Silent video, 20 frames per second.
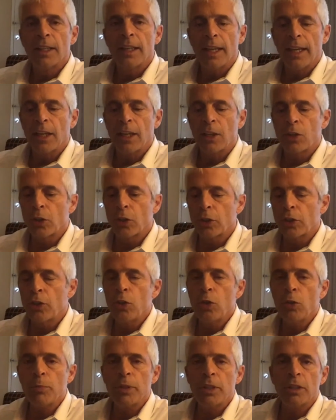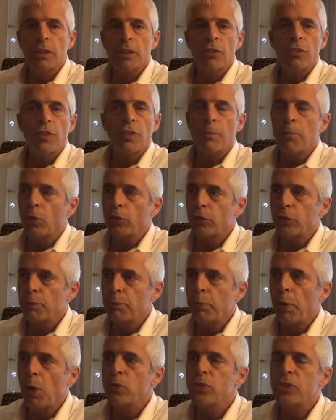And curcumin is the most
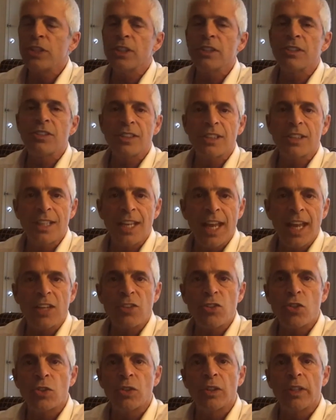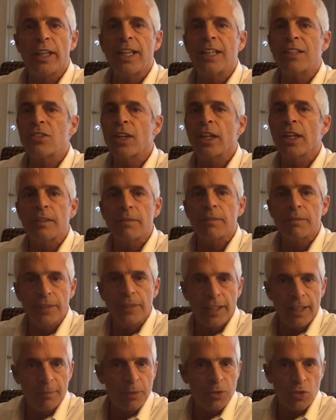potent natural
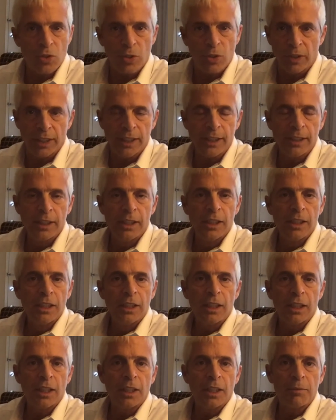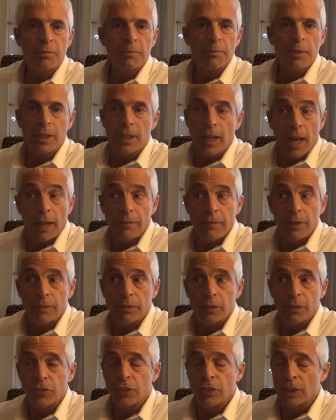anti-inflammatory that I've ever
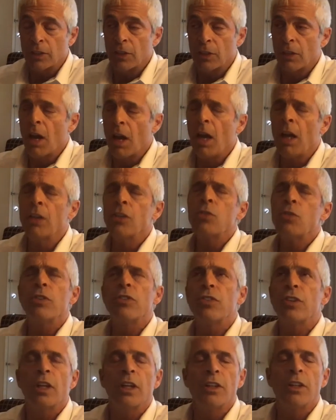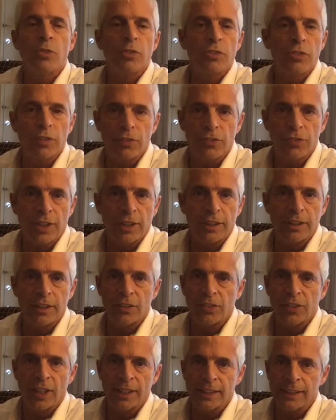seen. There are hundreds and hundreds of studies
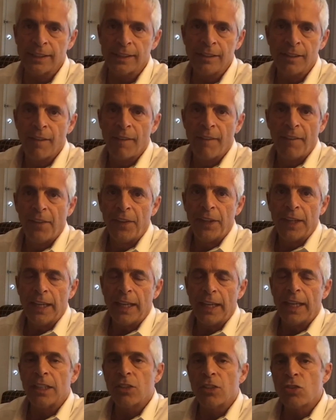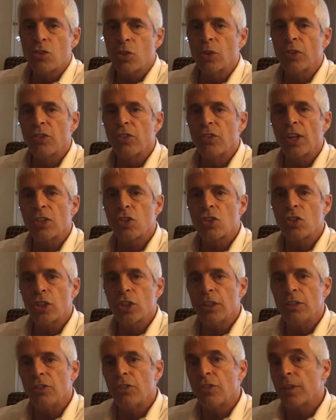on it, and it turns on
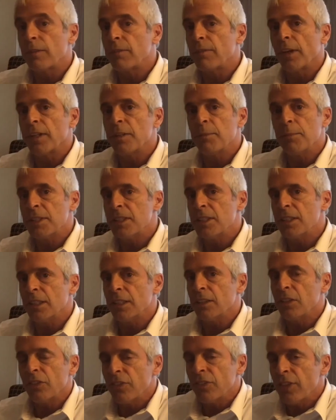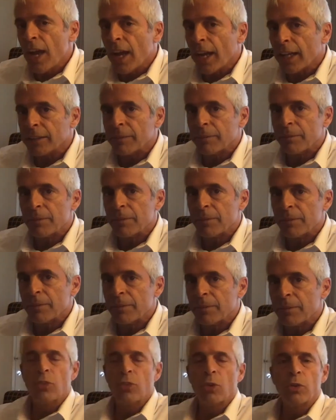genes that vitamin D does not.
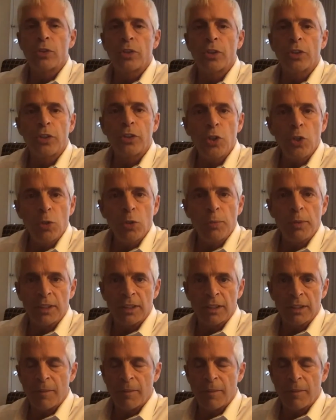So curcumin.